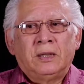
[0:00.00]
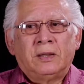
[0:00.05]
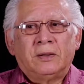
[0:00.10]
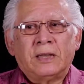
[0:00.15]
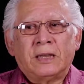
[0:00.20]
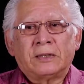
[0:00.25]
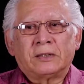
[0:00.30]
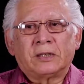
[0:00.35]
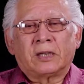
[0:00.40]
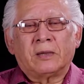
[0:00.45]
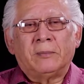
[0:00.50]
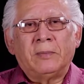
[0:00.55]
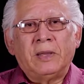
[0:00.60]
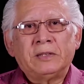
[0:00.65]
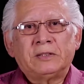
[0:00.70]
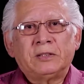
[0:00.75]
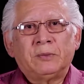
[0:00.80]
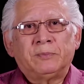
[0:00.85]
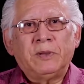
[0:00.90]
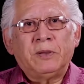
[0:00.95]
that the
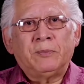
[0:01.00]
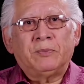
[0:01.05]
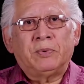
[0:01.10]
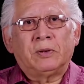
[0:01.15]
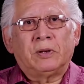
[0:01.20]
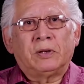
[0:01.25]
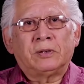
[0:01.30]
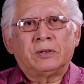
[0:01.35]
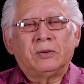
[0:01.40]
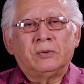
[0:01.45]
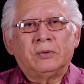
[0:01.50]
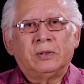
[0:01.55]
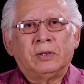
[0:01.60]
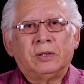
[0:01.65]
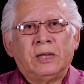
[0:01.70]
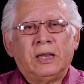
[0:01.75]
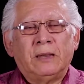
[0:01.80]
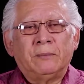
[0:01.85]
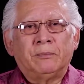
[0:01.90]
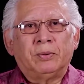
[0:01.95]
Comanche people are
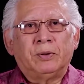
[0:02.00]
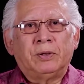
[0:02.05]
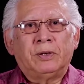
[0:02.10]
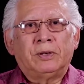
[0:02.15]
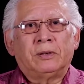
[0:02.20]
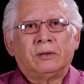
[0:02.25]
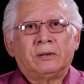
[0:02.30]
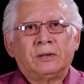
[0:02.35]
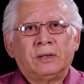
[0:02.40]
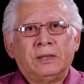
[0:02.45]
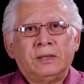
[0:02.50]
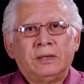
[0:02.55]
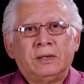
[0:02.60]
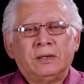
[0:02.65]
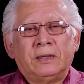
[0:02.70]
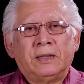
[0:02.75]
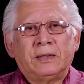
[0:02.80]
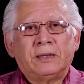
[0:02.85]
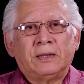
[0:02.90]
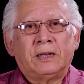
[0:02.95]
doing and put it on the
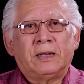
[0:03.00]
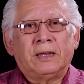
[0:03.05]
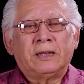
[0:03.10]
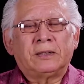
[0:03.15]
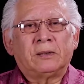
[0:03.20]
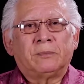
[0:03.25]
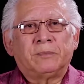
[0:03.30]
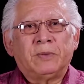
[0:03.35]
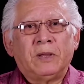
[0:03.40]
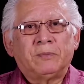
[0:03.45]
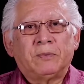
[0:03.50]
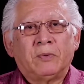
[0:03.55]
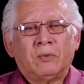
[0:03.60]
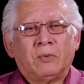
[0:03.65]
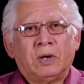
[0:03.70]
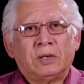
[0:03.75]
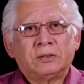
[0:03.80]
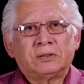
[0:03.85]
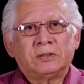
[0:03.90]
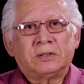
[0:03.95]
internet and let the people
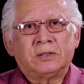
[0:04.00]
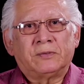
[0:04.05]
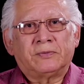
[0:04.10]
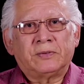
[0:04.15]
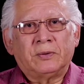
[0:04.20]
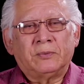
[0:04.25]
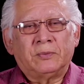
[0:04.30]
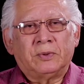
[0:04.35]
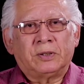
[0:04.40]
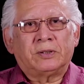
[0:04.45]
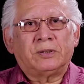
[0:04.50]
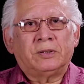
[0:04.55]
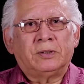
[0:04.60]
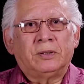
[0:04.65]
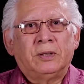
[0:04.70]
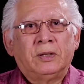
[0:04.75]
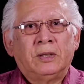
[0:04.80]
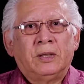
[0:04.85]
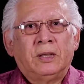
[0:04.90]
watch it if they want to.